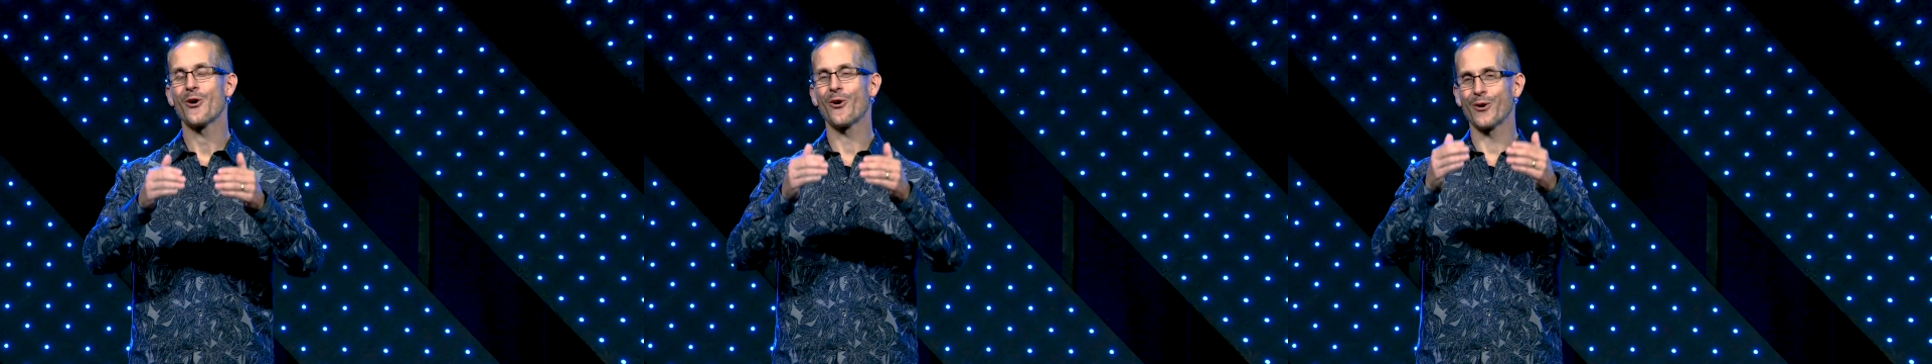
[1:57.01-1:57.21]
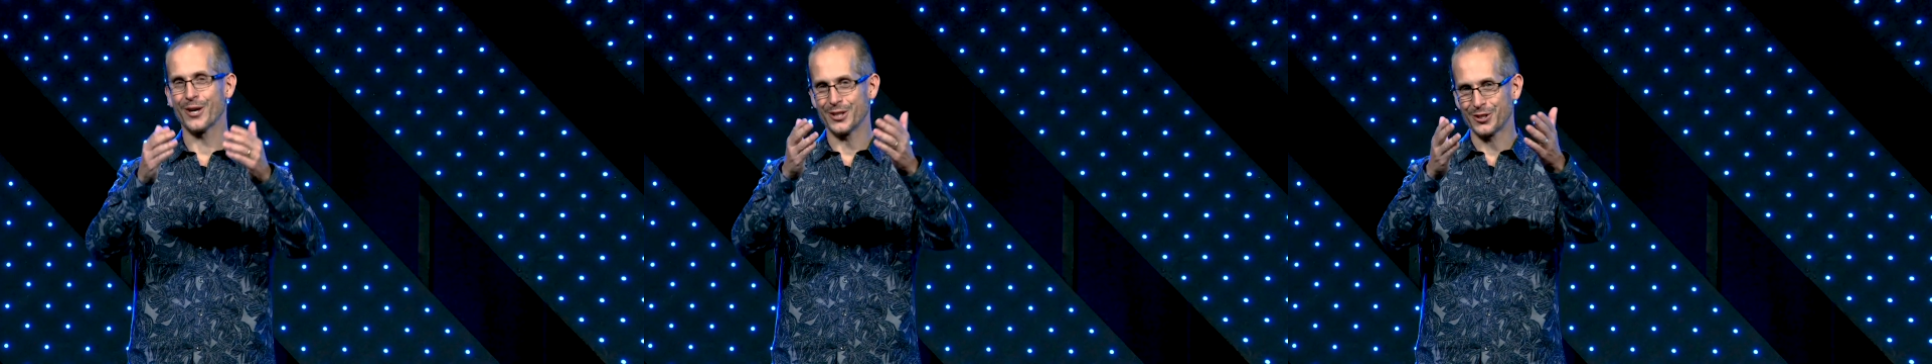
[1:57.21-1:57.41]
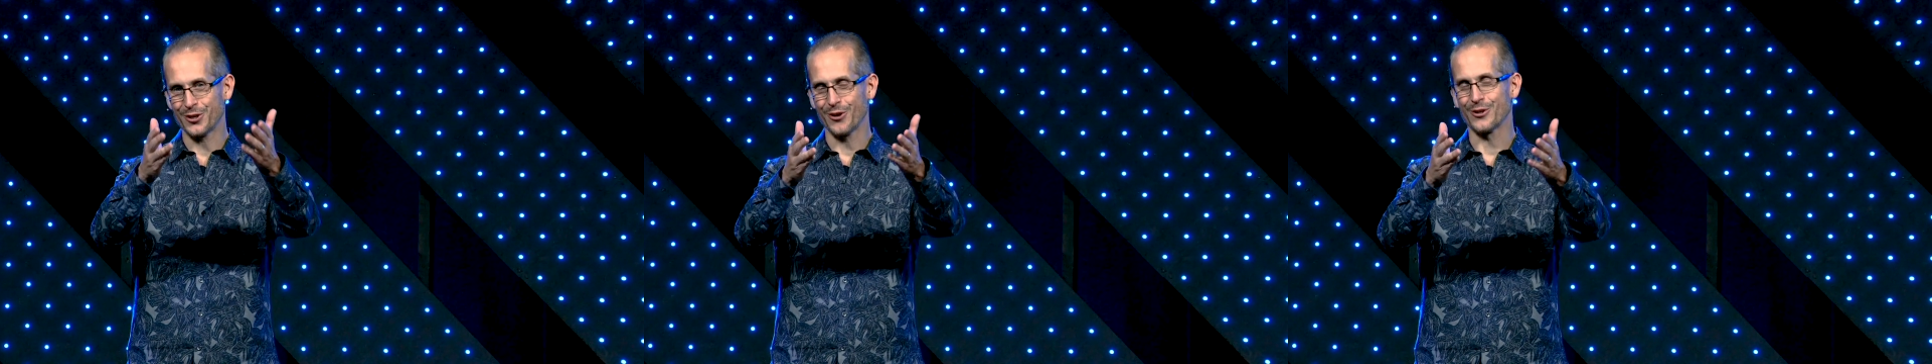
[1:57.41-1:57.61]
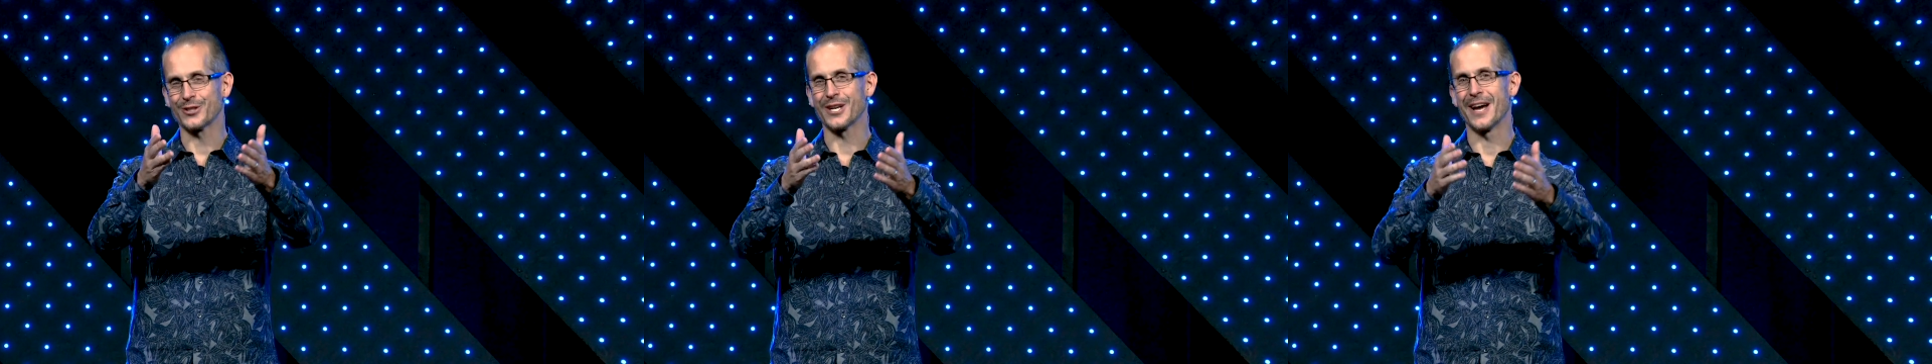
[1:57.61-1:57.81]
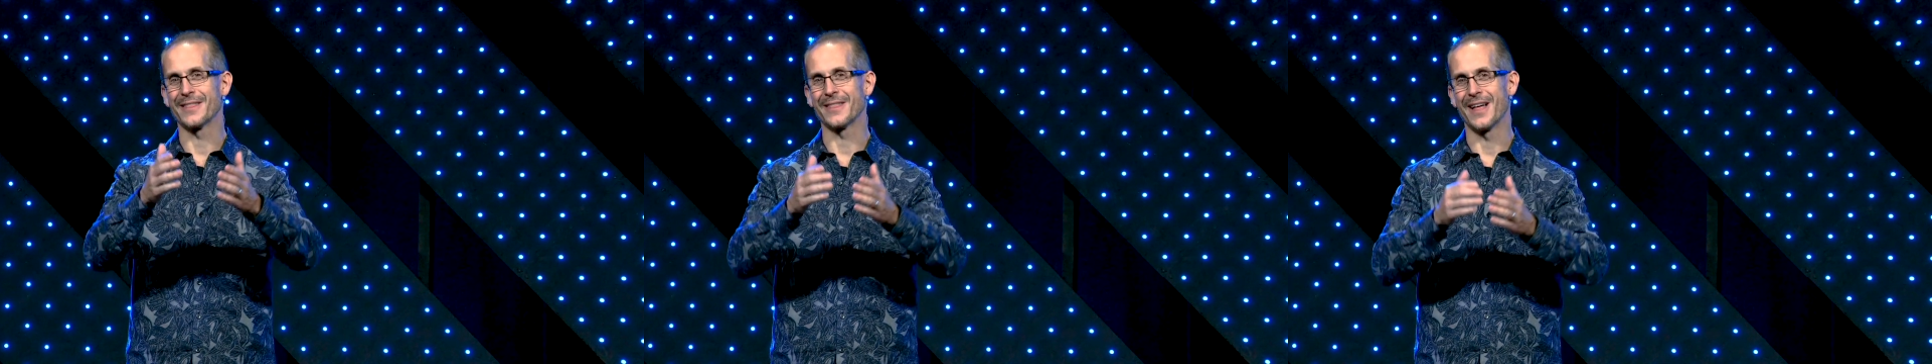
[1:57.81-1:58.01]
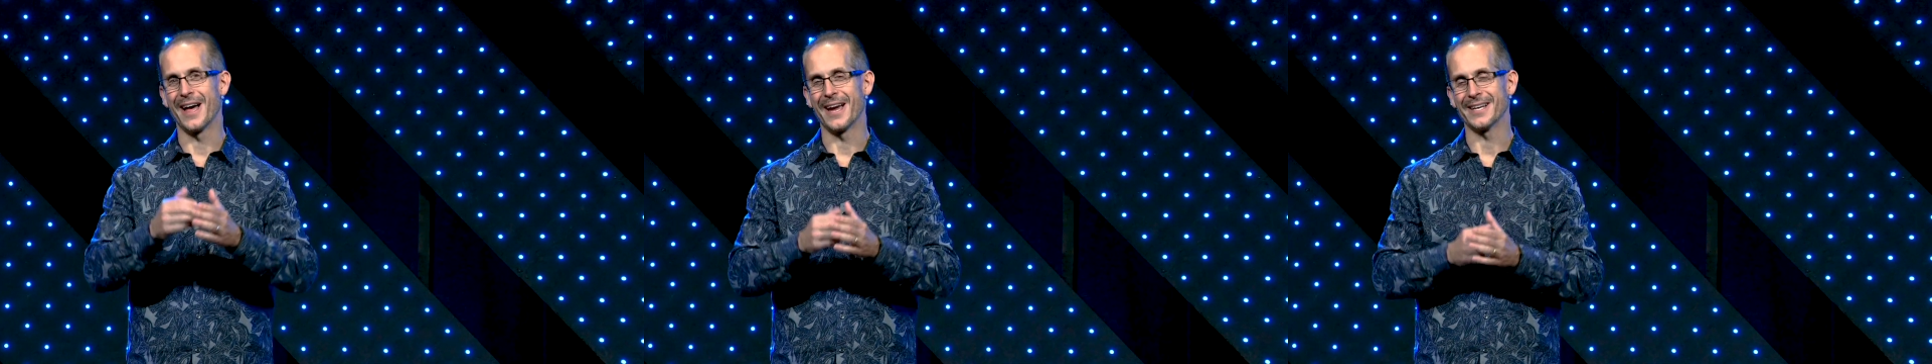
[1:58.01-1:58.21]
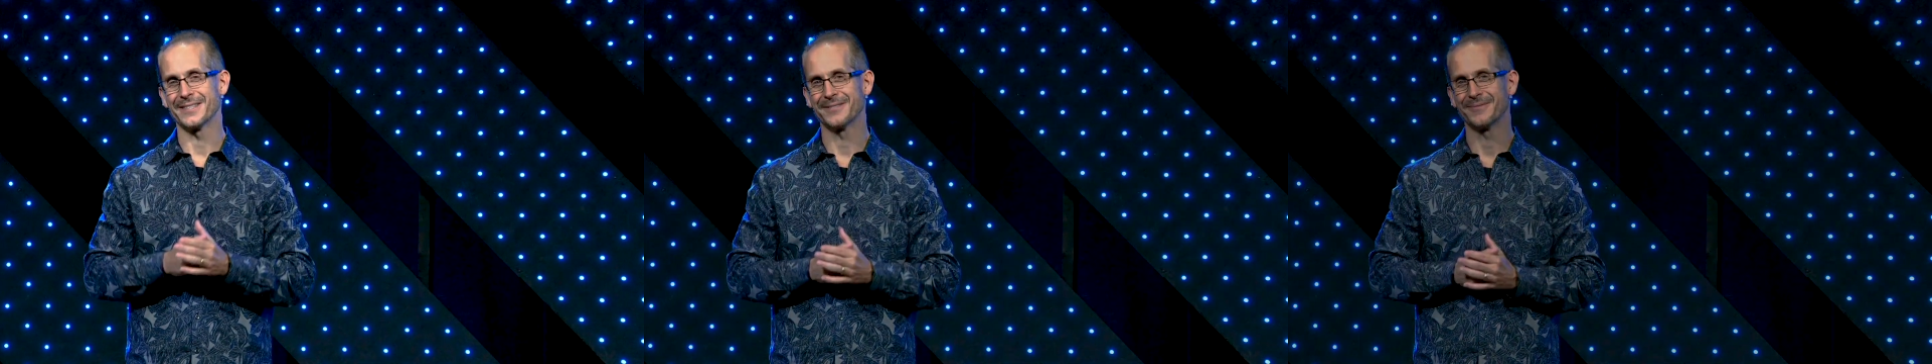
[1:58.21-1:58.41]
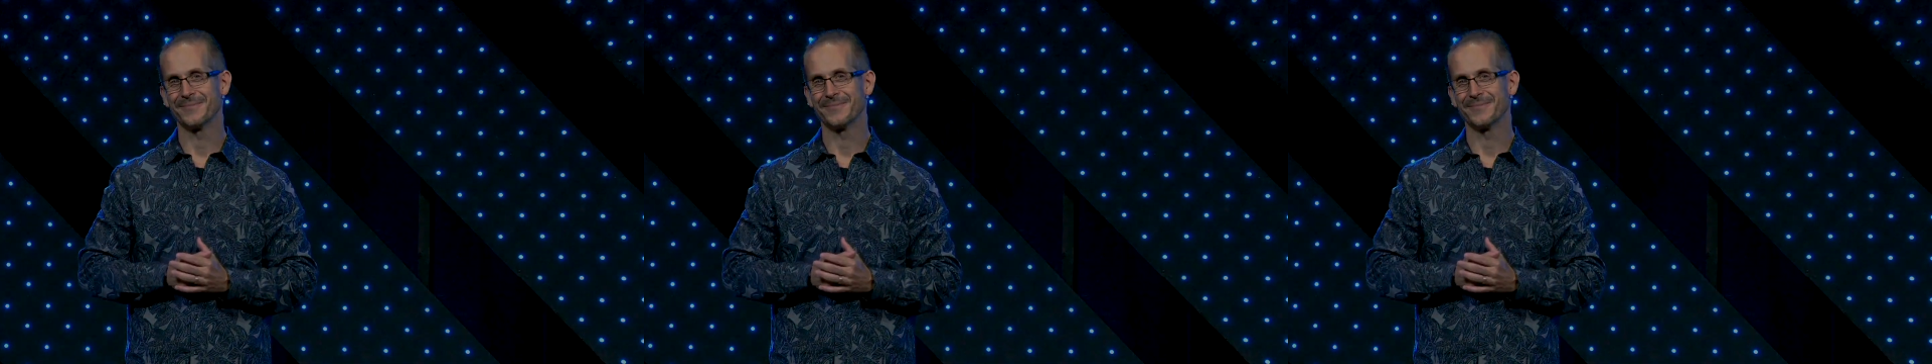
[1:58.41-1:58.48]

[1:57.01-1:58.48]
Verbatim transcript: or at church online.